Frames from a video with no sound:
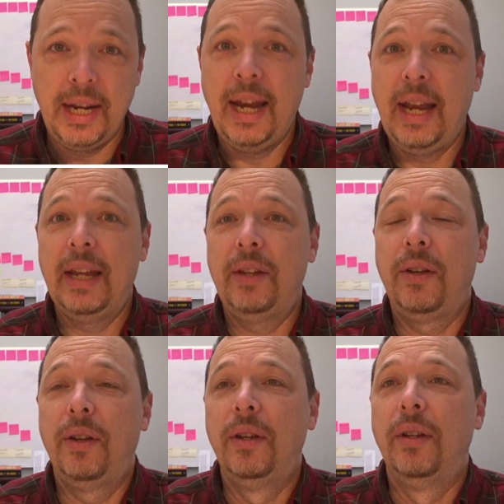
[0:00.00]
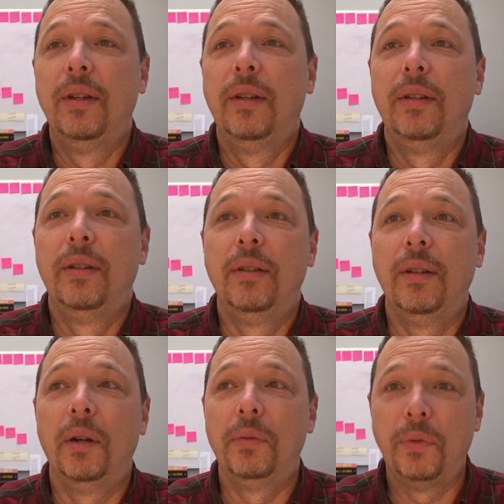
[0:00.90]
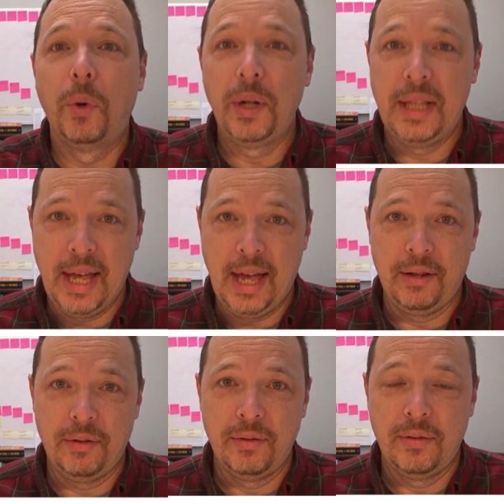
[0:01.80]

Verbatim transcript: can't avoid that.